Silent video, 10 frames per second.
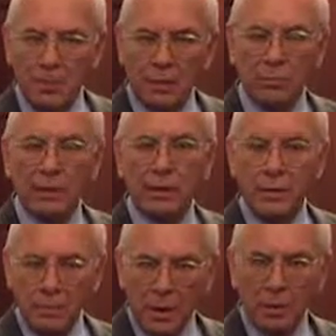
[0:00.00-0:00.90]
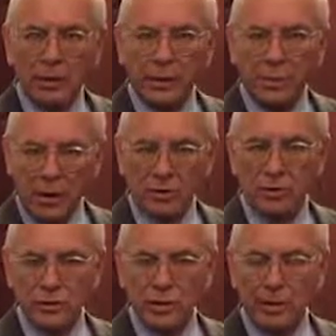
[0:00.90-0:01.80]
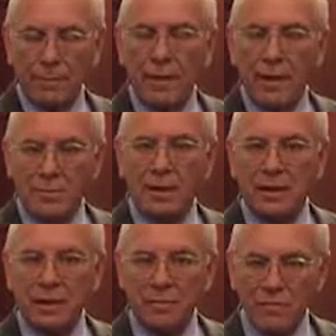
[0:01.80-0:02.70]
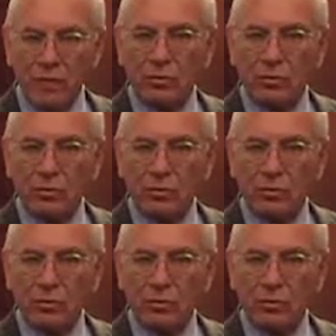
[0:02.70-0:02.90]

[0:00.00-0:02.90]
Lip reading: public partnership, meaning